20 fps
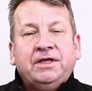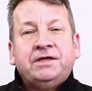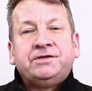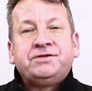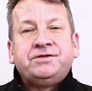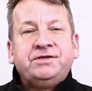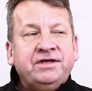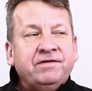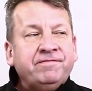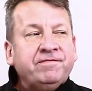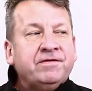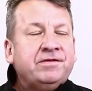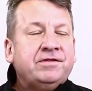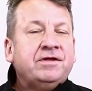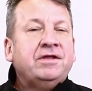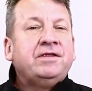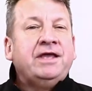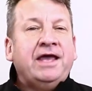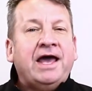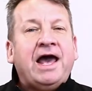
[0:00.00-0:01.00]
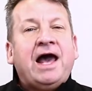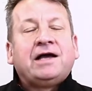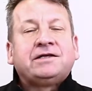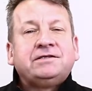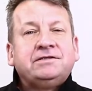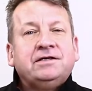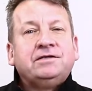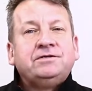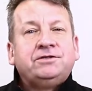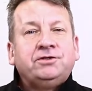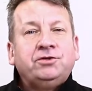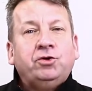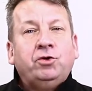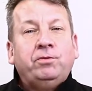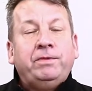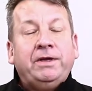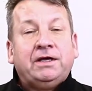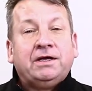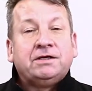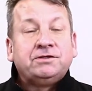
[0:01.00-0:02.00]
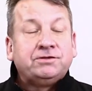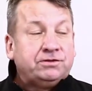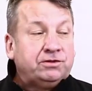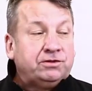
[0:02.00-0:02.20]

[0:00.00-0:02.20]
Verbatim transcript: It's different than the Axon 2 because